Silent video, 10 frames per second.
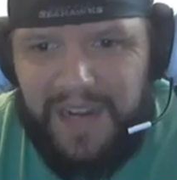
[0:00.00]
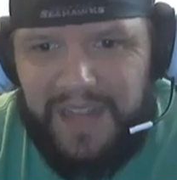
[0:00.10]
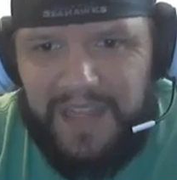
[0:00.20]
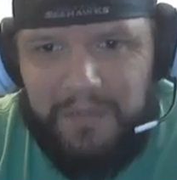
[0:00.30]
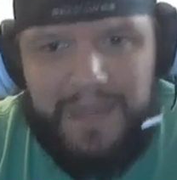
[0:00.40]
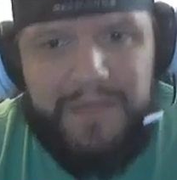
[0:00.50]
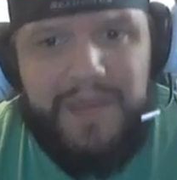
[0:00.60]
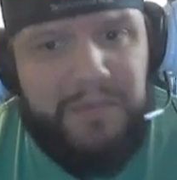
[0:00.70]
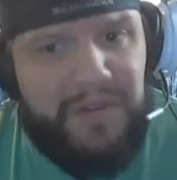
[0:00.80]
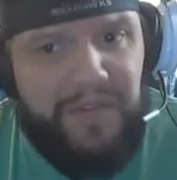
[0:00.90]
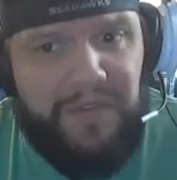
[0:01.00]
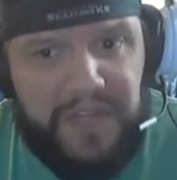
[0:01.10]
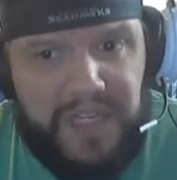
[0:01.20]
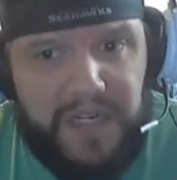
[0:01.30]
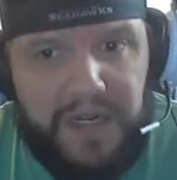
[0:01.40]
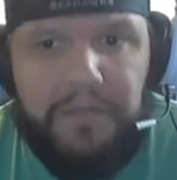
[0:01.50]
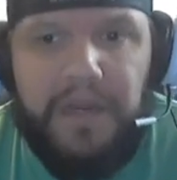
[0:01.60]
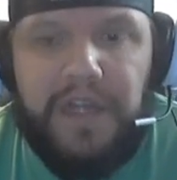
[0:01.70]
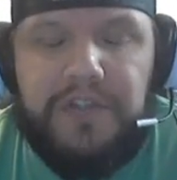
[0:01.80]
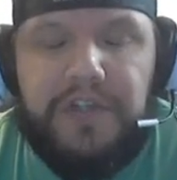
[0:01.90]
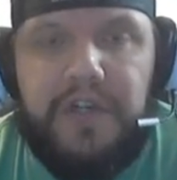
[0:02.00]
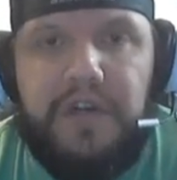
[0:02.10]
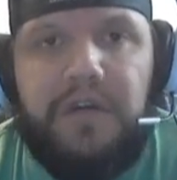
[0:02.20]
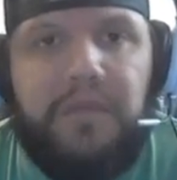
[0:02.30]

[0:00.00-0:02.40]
I think maybe up to 15, I'm not sure.